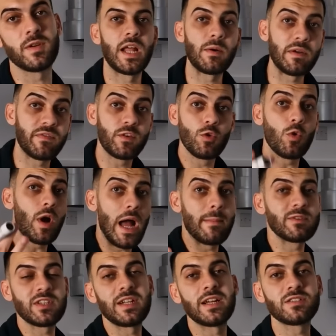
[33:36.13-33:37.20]
Now, if your
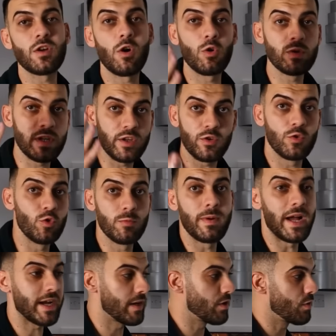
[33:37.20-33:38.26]
Amazon ads are holding you
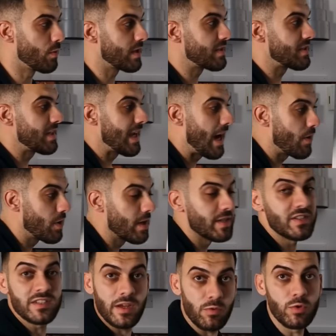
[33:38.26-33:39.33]
back and you want to see how you can
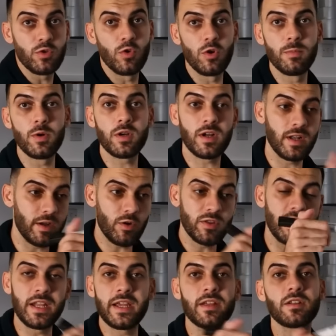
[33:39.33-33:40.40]
scale your book, click on the
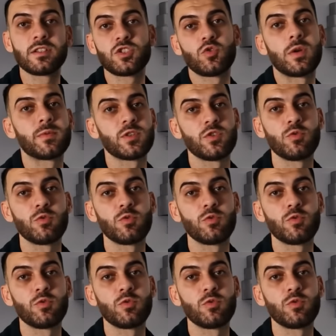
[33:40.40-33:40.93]
link in the description.